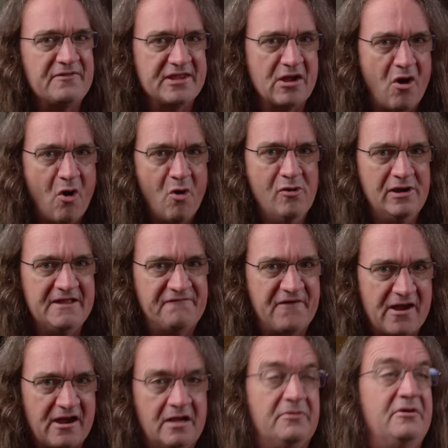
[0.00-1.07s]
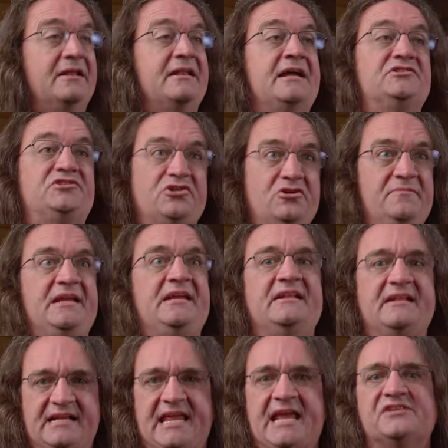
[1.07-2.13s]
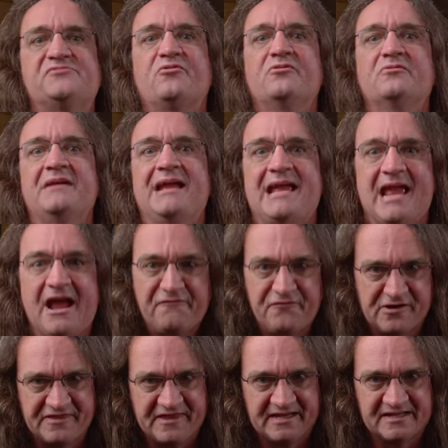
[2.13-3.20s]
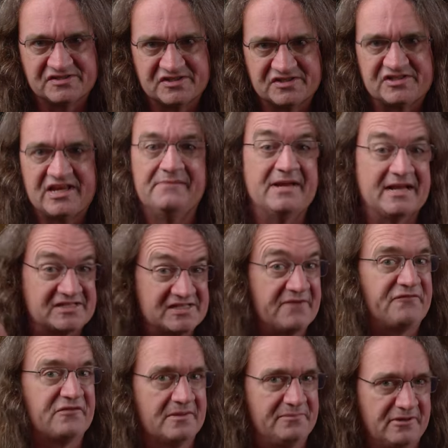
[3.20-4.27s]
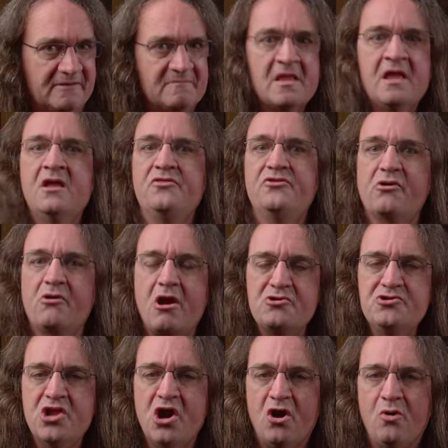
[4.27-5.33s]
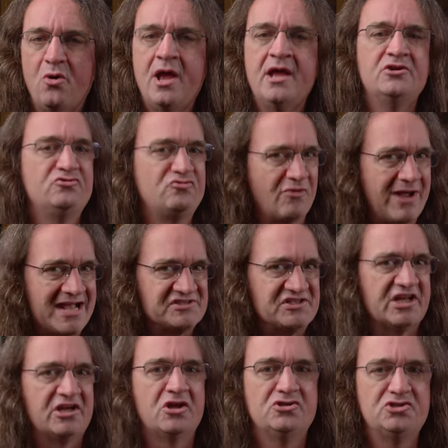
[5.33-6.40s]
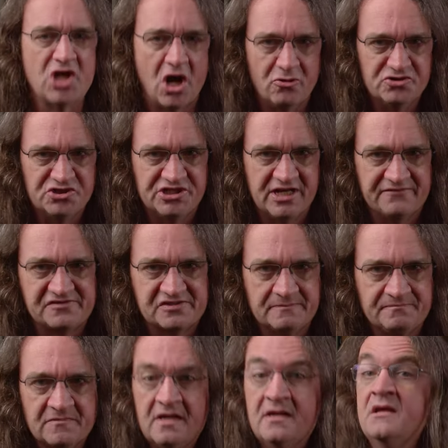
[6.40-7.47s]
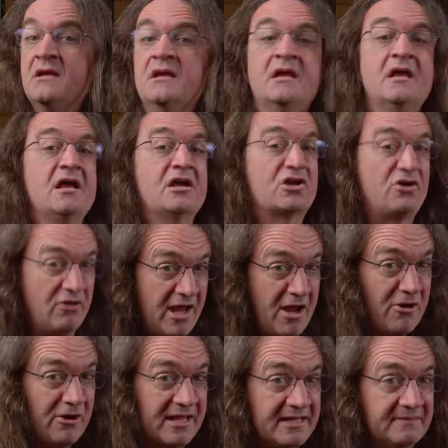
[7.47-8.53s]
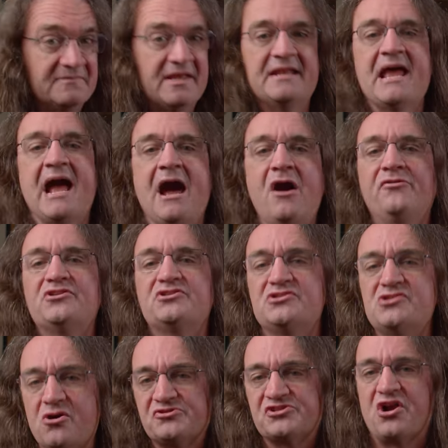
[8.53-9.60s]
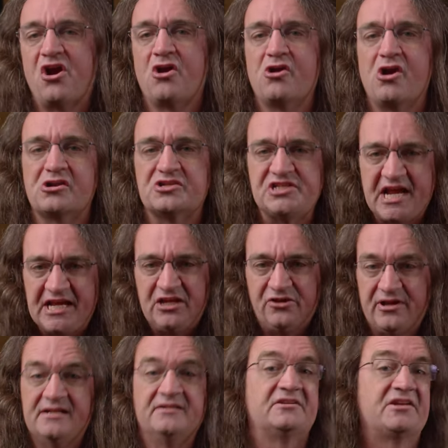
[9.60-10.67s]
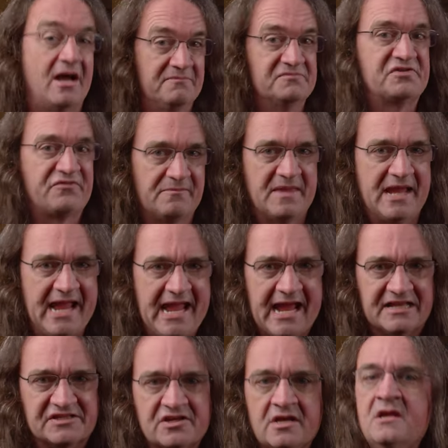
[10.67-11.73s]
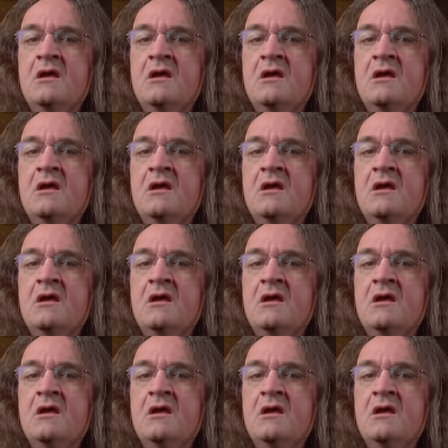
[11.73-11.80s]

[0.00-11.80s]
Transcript: the only variable, and I do mean in a case where everything is the same except for the player, there are no drastic tone shifts. Clarity in how the notes are articulated comes from the hands,